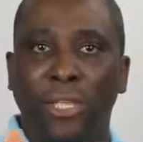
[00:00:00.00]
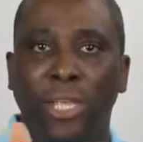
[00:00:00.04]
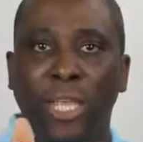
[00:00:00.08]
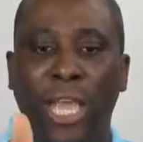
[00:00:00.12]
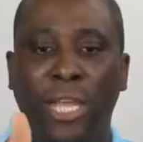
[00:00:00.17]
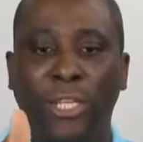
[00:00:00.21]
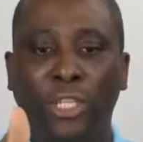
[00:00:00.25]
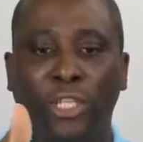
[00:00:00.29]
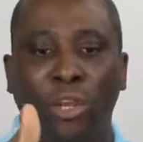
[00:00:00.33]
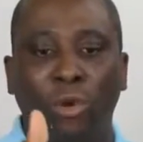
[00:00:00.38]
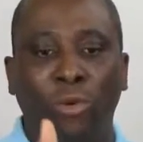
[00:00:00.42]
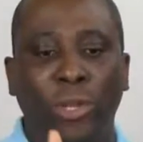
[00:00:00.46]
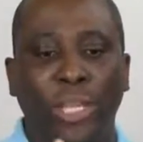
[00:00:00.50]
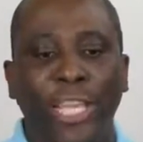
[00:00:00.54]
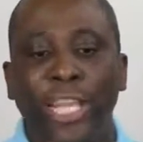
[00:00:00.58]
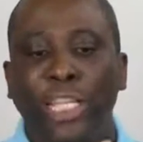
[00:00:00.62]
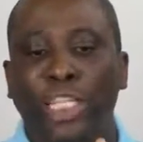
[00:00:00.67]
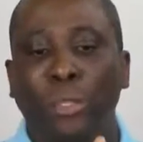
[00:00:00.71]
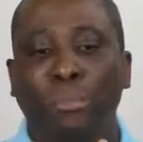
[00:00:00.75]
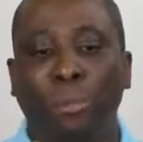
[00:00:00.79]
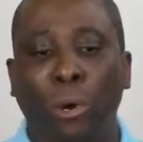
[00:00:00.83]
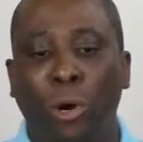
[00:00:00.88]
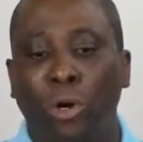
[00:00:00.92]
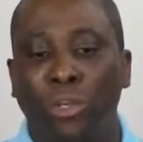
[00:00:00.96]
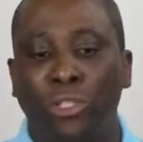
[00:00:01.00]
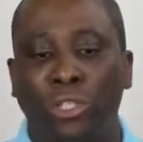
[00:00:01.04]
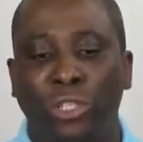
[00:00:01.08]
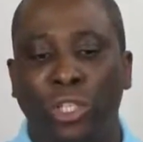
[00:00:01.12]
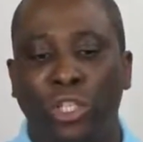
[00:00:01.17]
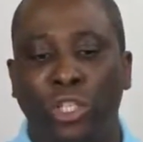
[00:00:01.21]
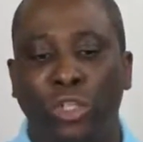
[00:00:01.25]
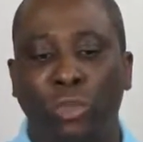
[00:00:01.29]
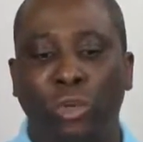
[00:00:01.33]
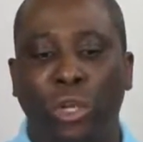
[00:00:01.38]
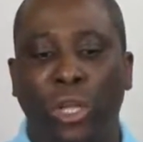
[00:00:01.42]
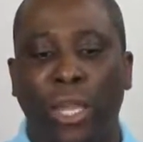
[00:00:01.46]
And so each person
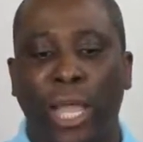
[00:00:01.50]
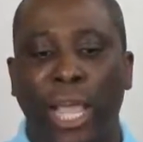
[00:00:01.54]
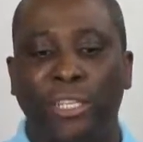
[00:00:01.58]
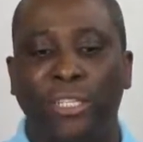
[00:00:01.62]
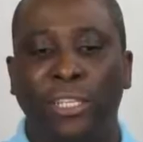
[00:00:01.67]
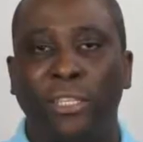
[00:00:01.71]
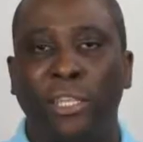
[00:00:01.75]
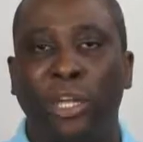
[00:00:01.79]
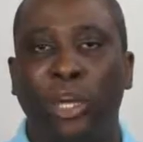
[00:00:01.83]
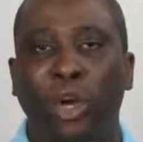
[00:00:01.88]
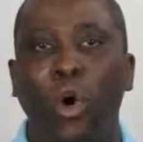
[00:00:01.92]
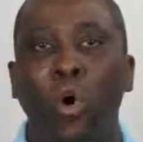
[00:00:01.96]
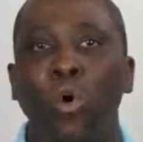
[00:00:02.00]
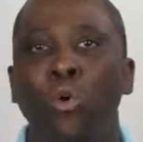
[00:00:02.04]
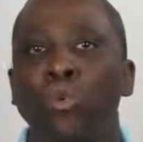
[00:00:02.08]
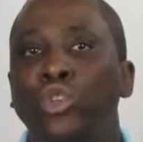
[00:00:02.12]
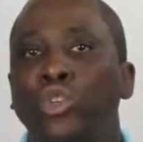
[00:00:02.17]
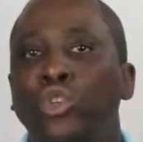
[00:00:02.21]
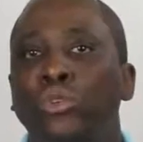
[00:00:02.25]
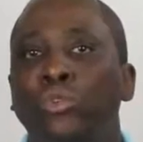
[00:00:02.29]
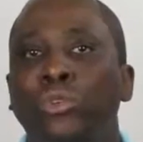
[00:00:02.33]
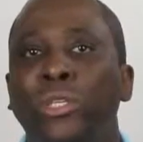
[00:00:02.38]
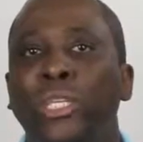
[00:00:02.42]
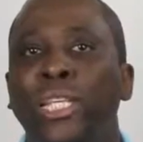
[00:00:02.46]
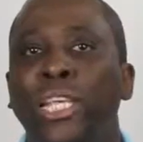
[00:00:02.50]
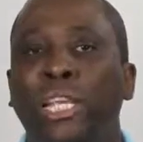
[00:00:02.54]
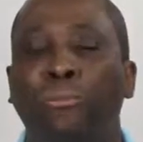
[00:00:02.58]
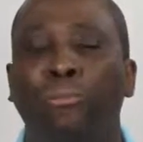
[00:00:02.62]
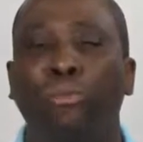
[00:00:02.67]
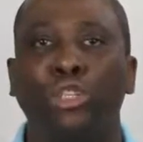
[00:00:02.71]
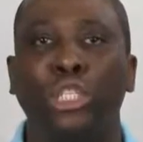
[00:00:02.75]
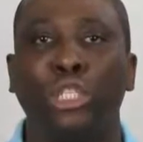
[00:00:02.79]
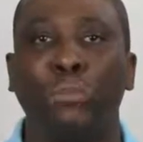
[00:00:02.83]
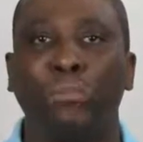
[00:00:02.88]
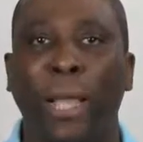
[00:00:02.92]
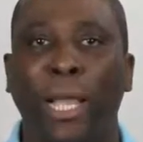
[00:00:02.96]
is utilizing their own unique
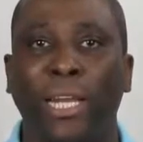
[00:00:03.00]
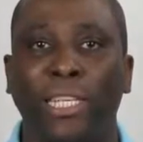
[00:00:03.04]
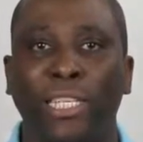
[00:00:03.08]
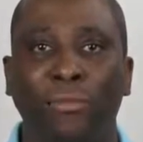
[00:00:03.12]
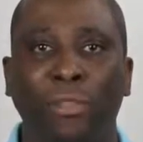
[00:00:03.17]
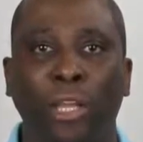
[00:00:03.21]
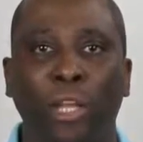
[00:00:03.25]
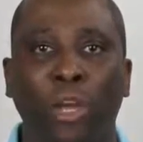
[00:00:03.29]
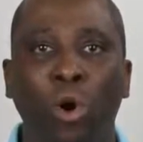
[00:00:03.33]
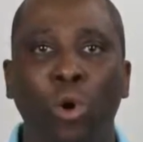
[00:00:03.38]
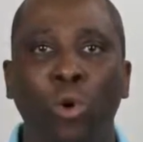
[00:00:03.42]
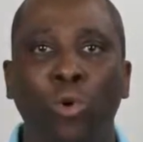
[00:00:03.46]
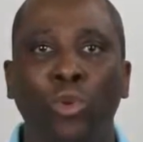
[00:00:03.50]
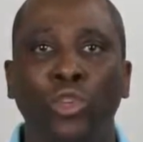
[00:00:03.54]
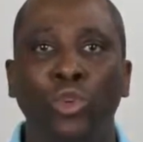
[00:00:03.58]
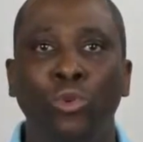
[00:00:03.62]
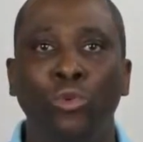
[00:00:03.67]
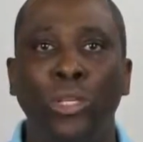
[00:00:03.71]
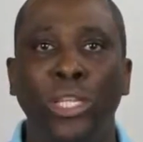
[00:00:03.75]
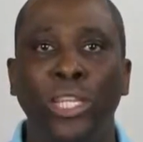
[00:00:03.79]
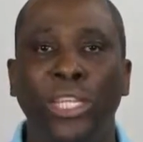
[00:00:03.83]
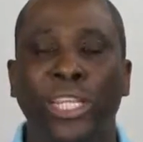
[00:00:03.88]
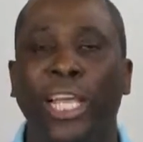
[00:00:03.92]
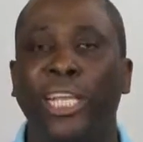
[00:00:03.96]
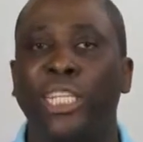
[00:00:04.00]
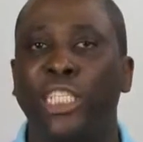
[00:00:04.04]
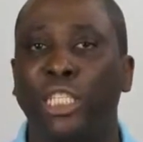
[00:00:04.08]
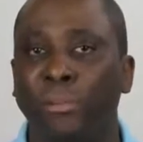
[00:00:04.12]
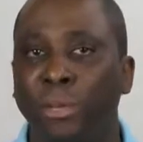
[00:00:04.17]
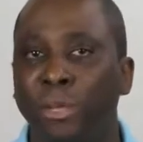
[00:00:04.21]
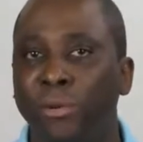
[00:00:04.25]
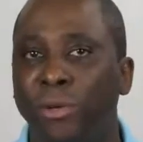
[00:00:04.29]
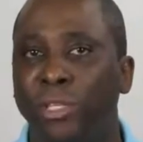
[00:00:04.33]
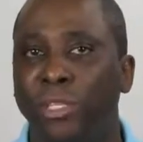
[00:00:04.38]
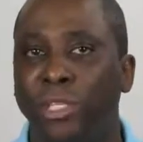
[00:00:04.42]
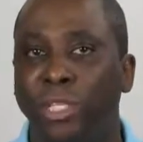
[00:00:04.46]
perspective, their own unique
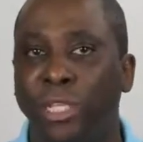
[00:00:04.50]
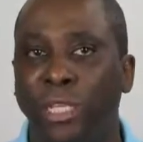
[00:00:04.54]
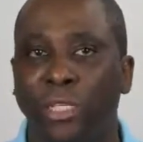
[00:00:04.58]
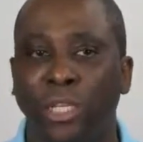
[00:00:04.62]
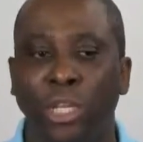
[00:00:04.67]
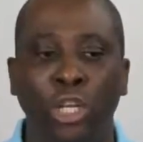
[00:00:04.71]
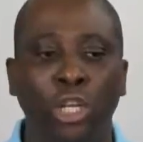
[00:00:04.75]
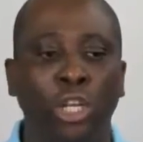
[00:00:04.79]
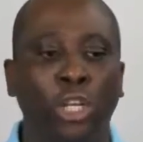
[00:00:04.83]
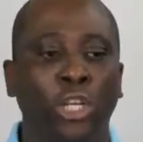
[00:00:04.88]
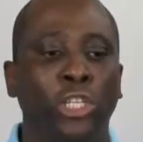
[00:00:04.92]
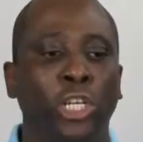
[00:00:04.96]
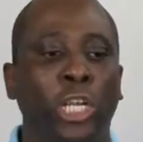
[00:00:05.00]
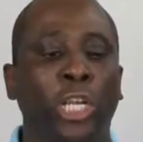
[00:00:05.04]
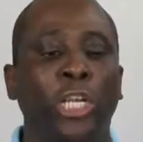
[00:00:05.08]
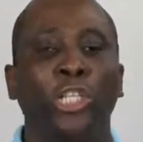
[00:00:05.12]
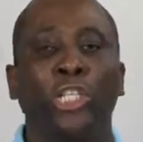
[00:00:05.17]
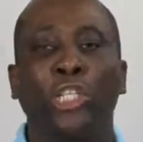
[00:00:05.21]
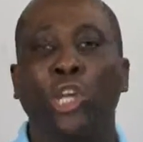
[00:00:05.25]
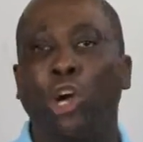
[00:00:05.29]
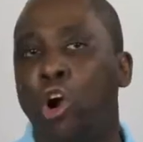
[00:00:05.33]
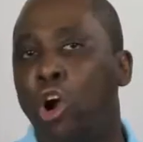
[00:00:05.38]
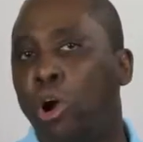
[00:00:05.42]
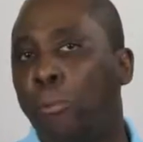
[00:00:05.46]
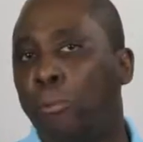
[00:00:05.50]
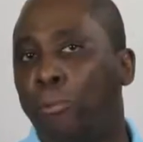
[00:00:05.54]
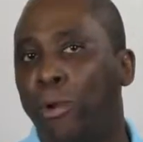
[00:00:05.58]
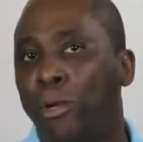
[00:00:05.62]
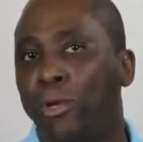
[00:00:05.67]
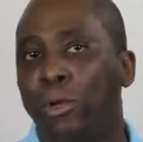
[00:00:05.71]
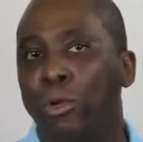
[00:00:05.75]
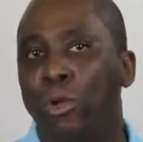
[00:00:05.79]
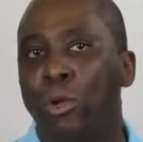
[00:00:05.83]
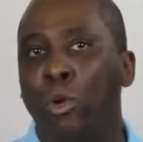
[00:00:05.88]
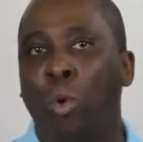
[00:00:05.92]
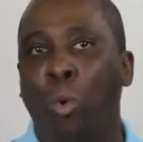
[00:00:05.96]
experiences to
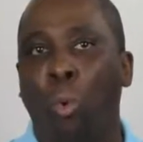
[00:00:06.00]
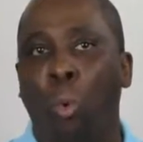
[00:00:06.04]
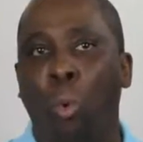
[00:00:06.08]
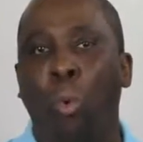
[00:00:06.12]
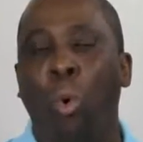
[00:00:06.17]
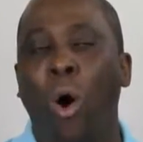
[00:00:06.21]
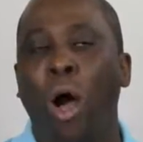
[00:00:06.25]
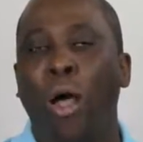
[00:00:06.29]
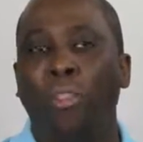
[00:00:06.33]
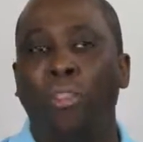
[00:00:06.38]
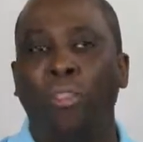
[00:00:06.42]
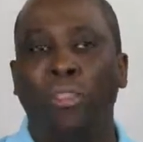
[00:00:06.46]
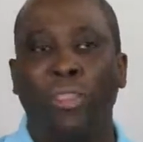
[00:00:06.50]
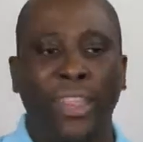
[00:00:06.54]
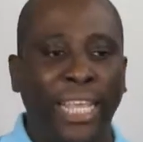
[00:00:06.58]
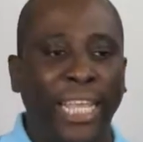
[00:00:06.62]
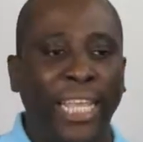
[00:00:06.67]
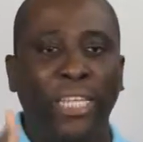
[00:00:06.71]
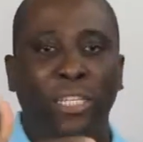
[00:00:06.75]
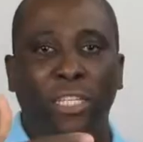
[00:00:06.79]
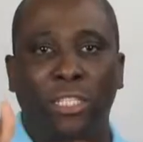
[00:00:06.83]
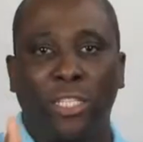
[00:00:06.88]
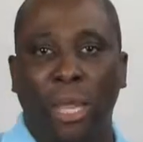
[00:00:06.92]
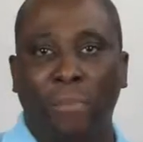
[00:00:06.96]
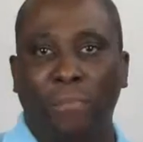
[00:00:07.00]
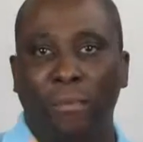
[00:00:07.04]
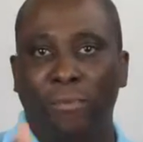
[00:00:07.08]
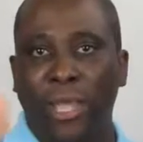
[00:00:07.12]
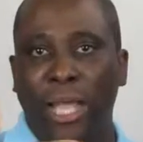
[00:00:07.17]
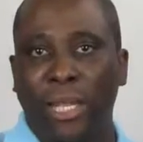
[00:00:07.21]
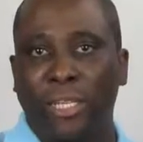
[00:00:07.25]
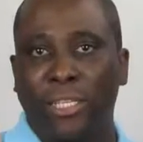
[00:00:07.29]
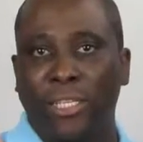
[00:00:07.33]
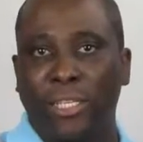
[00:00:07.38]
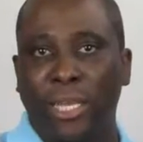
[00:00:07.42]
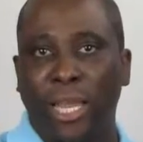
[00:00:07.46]
interpret what each step of
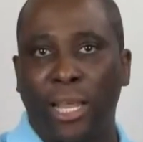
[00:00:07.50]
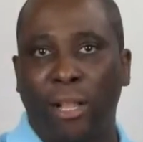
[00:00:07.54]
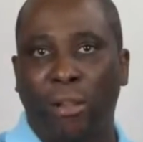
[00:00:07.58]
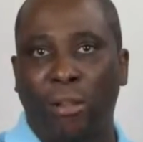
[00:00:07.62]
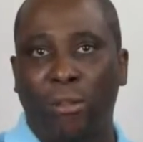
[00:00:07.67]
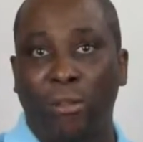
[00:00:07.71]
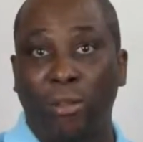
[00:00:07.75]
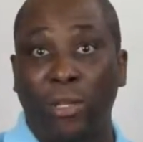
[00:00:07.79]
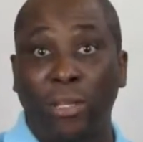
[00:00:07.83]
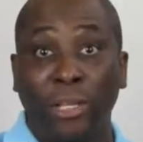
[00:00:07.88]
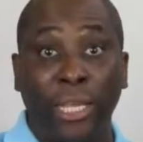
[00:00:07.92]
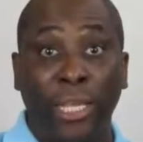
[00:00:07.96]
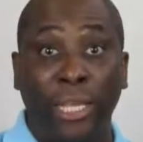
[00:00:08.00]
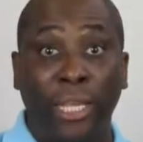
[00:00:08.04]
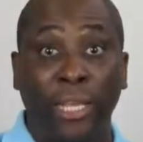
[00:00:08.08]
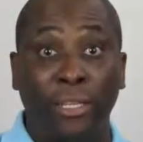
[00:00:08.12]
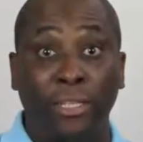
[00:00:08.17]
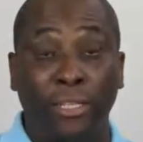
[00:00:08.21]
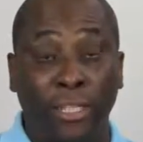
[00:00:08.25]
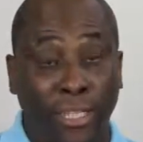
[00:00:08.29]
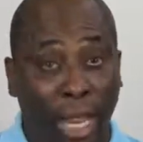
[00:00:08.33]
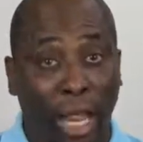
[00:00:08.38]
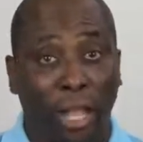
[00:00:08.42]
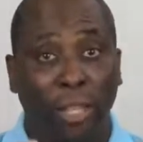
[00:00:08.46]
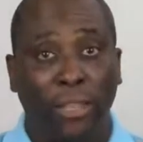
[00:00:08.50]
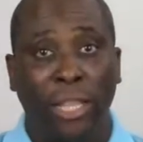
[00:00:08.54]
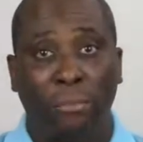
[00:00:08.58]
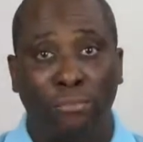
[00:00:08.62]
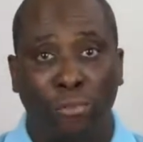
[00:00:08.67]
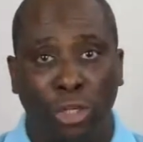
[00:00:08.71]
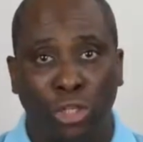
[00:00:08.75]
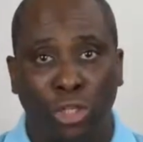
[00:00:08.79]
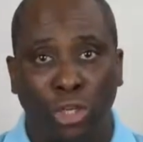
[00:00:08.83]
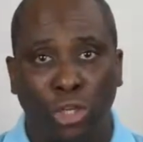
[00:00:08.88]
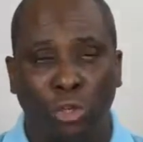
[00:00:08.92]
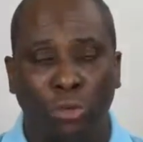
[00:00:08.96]
that sale is telling them
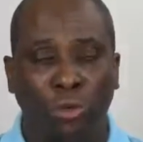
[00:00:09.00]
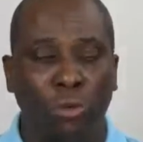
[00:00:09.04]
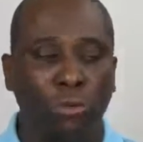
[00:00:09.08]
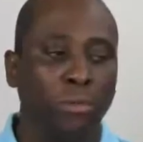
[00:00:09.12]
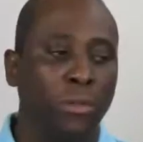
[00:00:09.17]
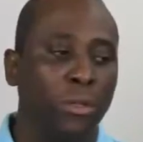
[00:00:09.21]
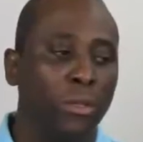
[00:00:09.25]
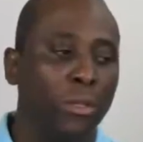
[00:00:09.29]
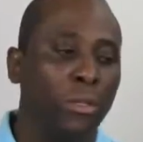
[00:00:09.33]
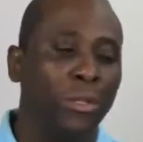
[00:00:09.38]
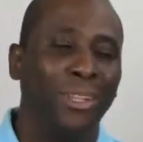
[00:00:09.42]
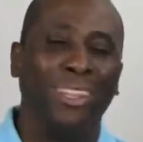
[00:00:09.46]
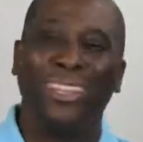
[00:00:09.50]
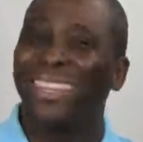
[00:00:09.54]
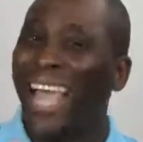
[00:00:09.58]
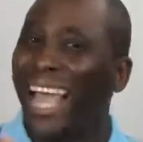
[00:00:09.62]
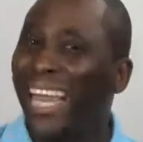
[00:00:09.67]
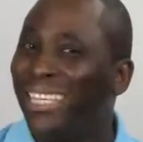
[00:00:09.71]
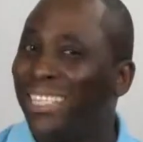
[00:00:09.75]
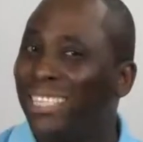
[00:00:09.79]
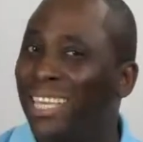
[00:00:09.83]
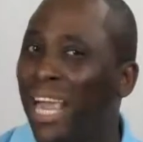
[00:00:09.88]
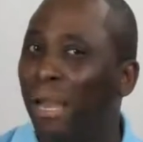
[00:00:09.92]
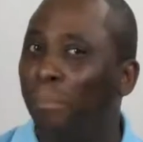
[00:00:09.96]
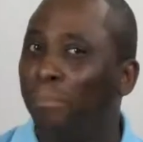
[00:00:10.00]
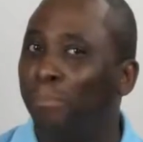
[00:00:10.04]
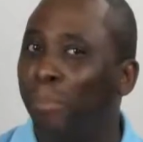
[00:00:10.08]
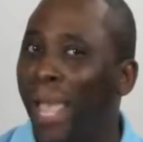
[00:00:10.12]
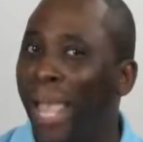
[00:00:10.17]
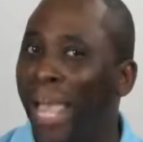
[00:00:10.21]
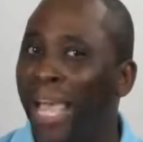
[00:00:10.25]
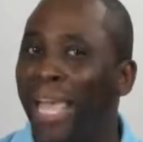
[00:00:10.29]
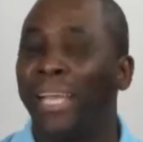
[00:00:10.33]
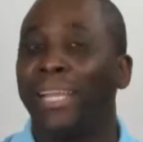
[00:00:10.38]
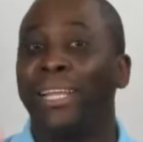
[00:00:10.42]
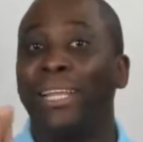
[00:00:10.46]
to do. That's not
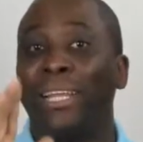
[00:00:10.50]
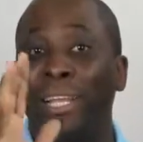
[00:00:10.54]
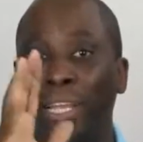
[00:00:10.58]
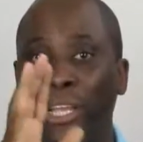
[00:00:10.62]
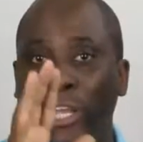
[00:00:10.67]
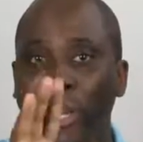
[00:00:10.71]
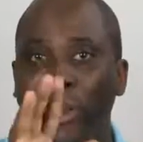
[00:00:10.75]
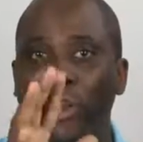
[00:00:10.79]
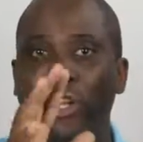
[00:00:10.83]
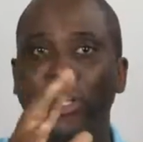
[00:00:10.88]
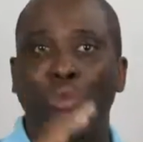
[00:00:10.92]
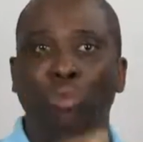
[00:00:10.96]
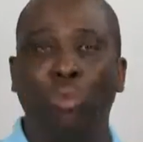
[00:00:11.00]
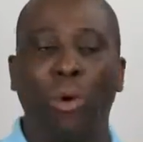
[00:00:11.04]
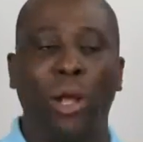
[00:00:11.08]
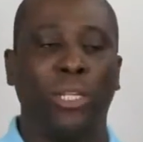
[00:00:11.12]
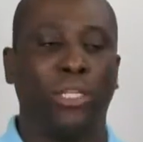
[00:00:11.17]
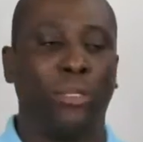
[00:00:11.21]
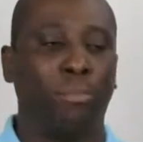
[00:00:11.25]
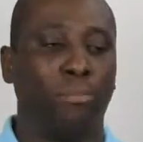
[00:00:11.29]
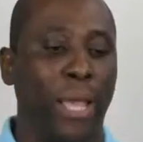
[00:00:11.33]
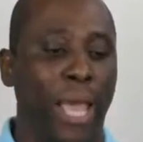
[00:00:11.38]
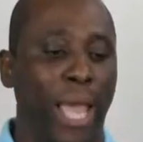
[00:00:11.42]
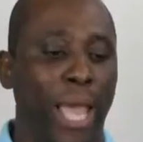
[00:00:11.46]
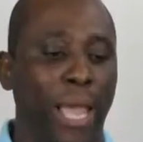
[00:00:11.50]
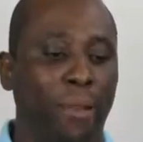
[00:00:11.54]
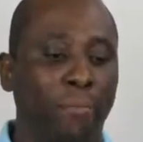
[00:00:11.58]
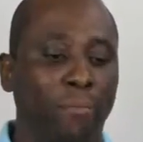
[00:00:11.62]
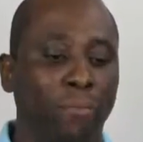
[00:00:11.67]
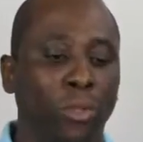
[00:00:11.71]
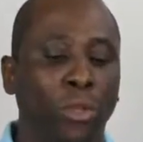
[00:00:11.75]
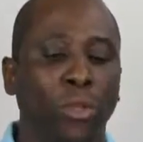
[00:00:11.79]
bad. Here's what's bad.